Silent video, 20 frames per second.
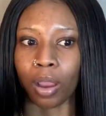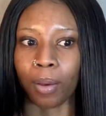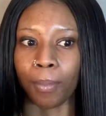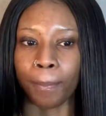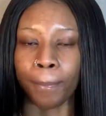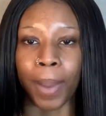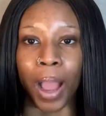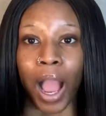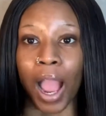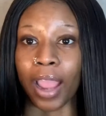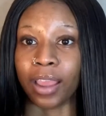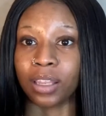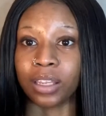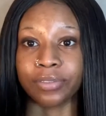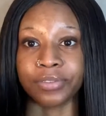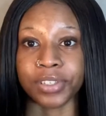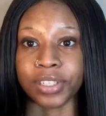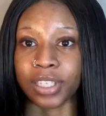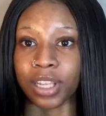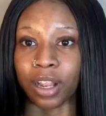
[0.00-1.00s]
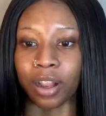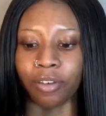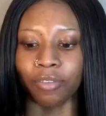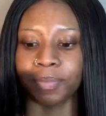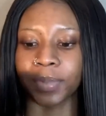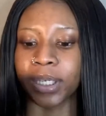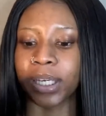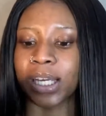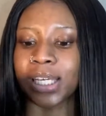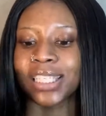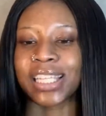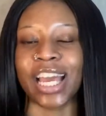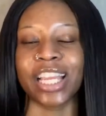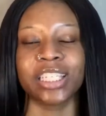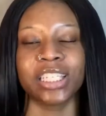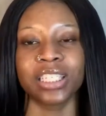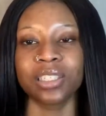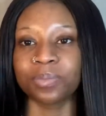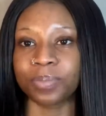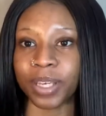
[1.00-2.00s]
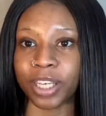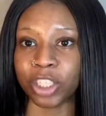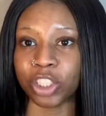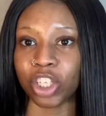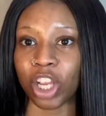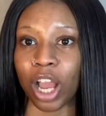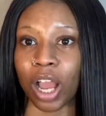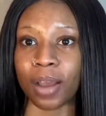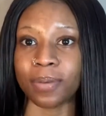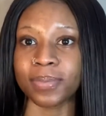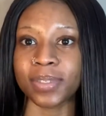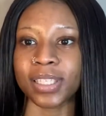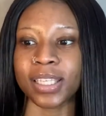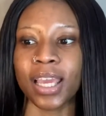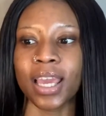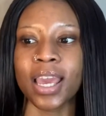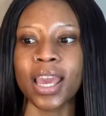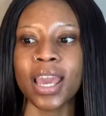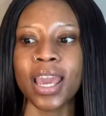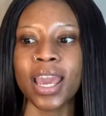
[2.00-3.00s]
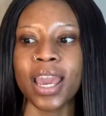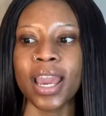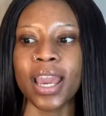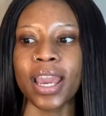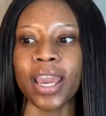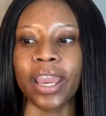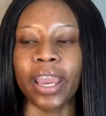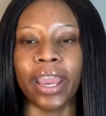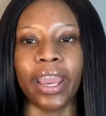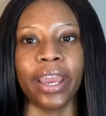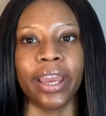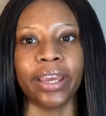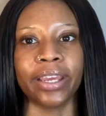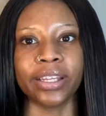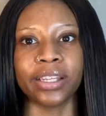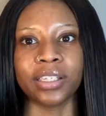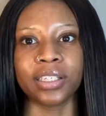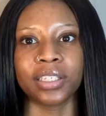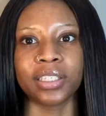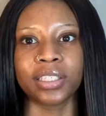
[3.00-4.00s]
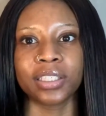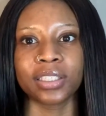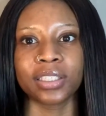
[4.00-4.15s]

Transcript: pile of stuff because i just big shots and